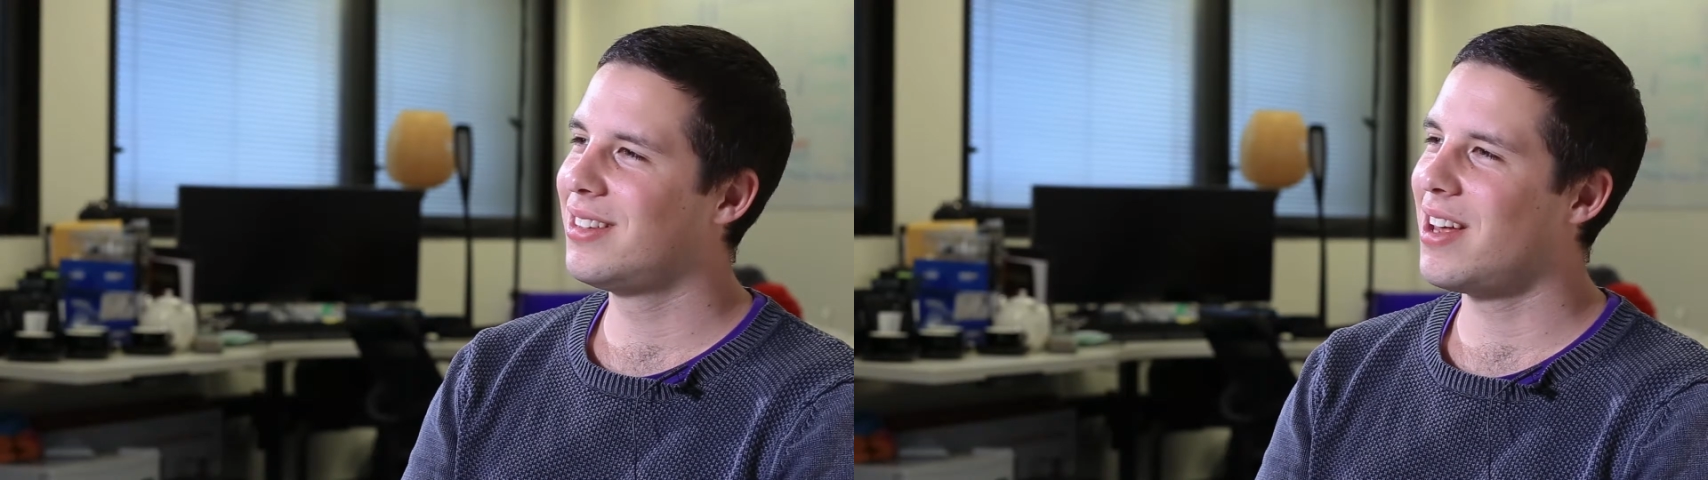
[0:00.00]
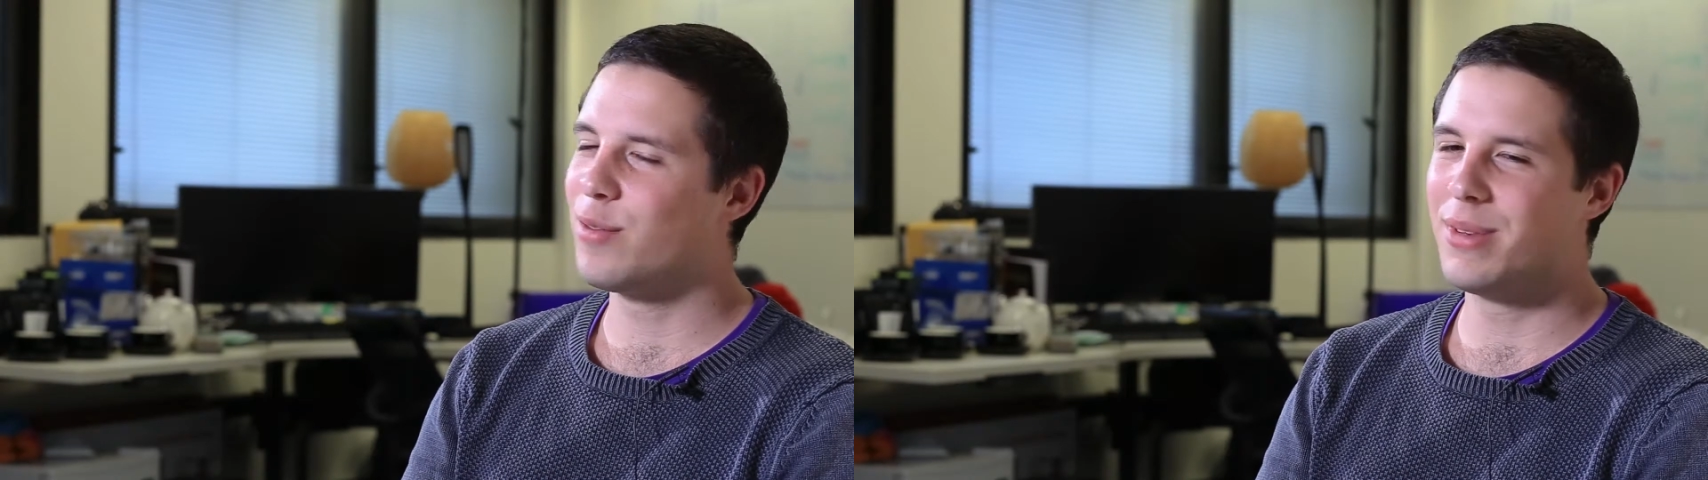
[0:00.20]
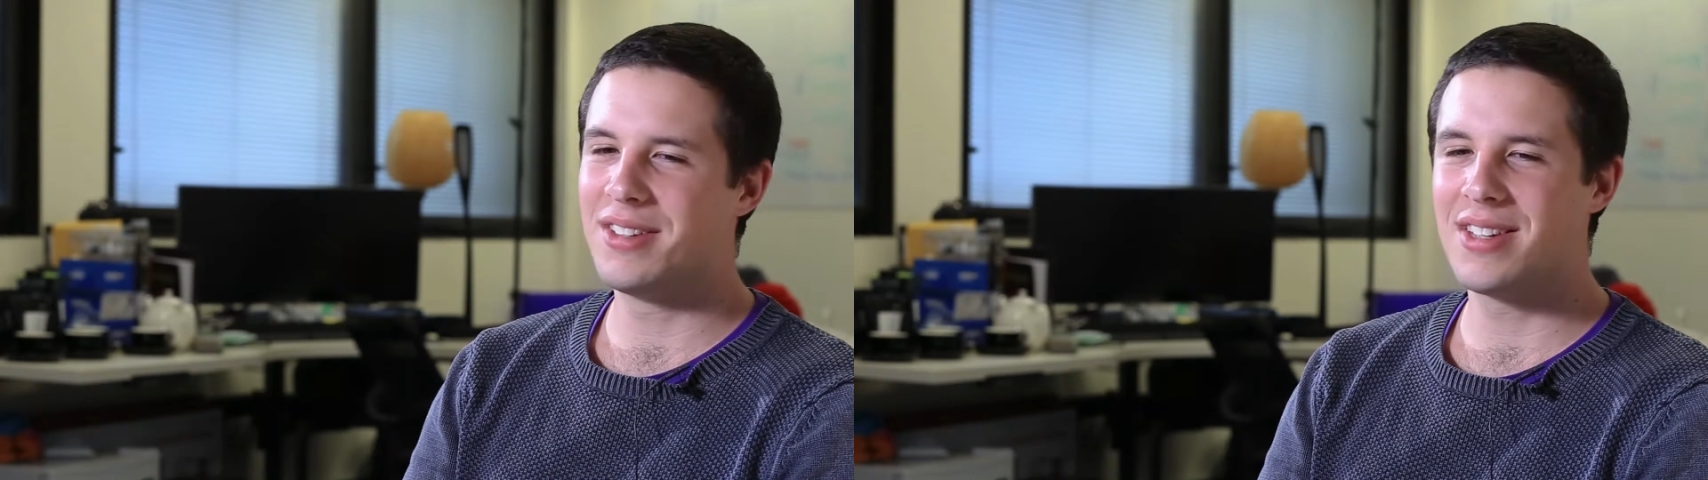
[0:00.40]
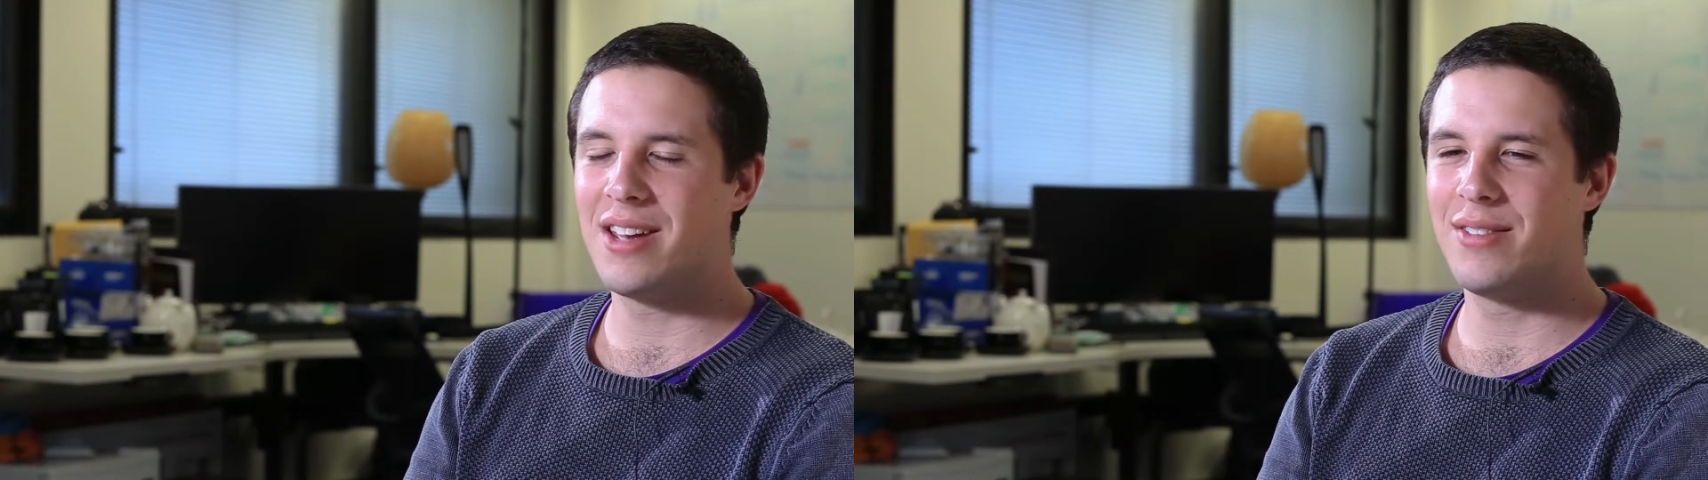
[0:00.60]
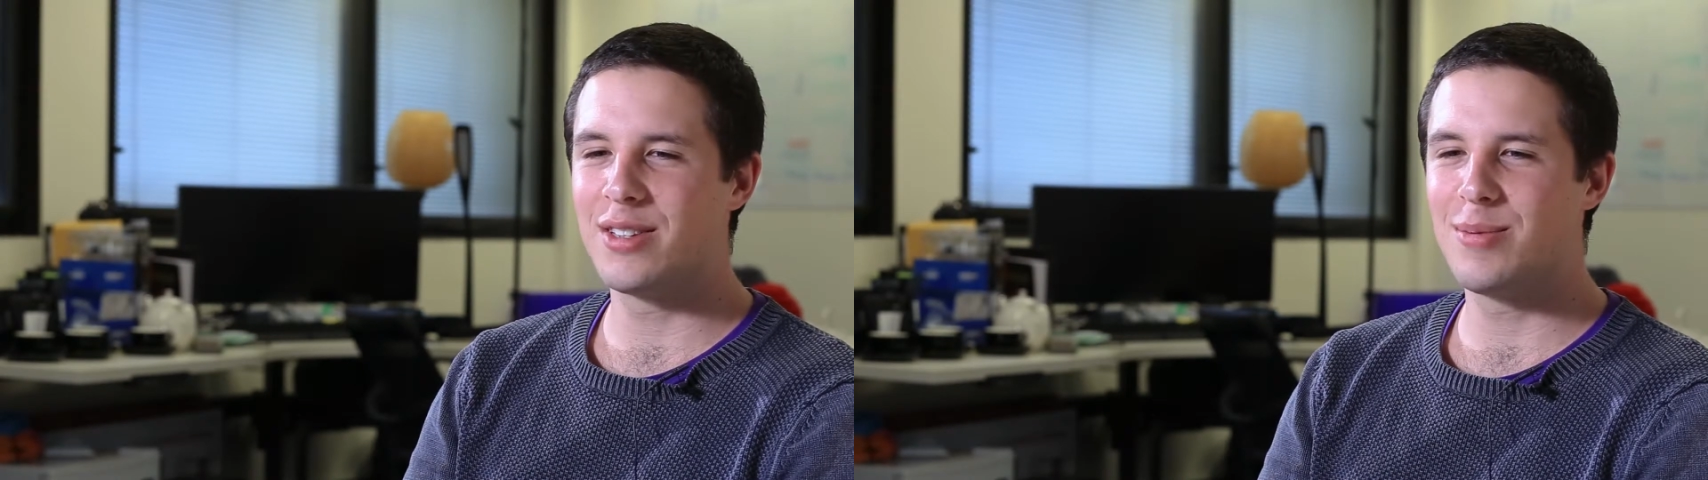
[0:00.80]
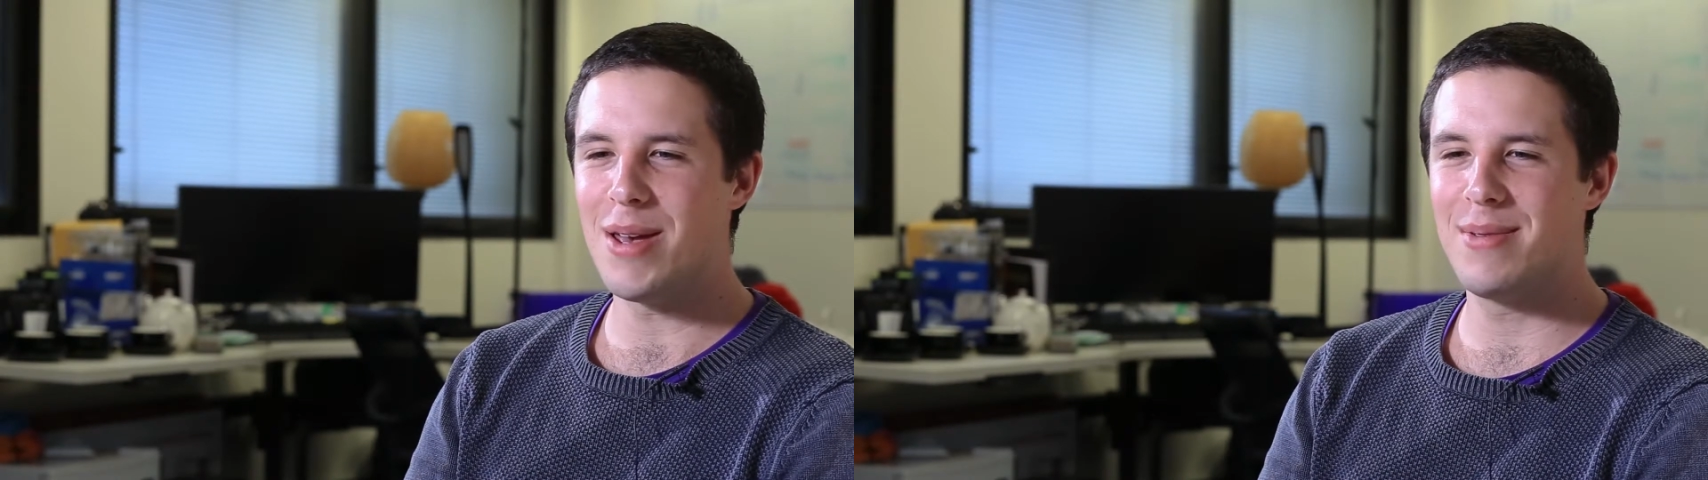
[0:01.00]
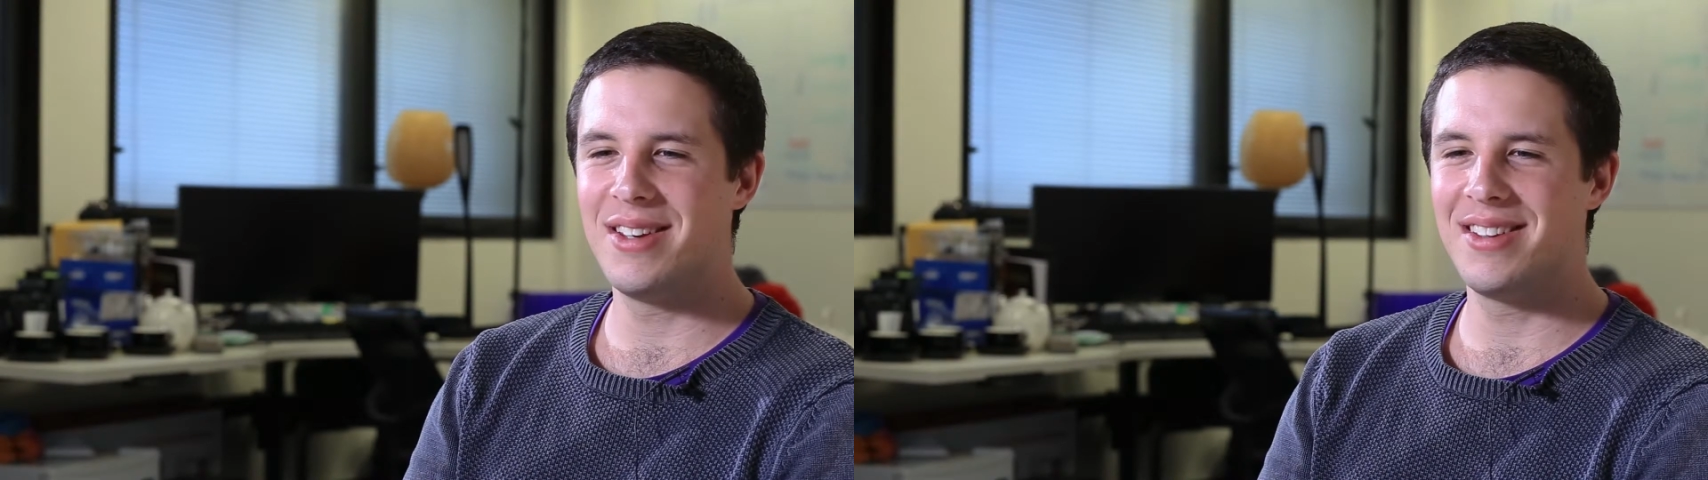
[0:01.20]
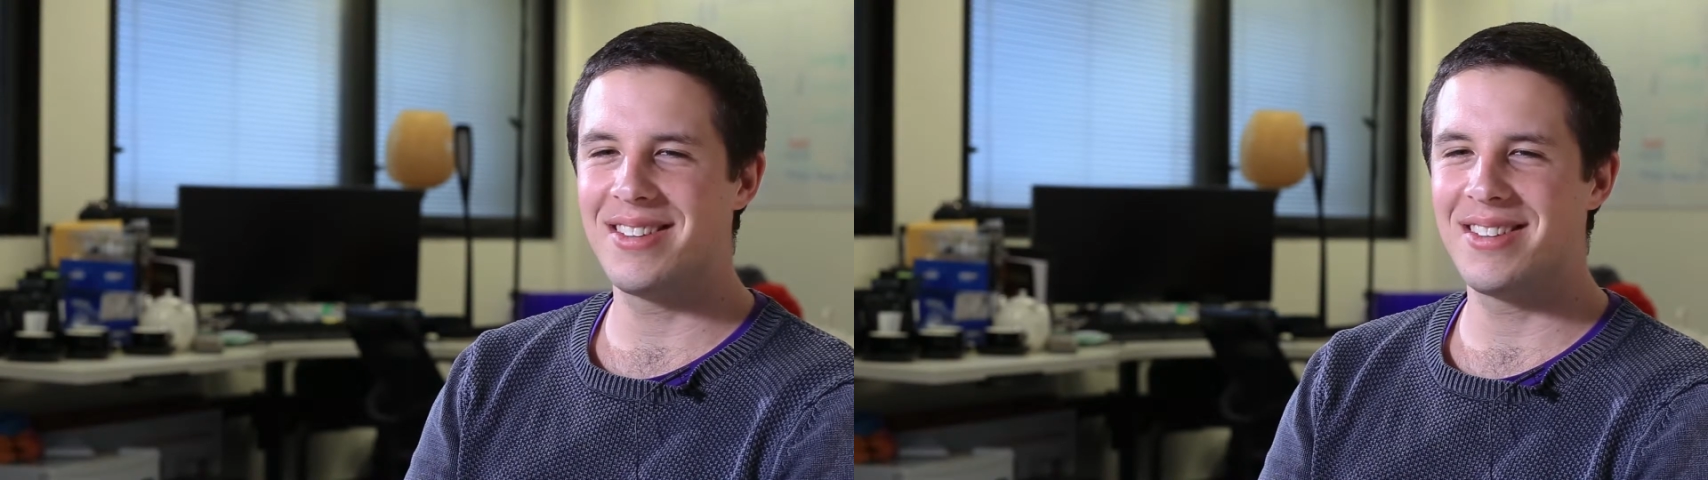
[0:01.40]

Have a bit of savings, maybe.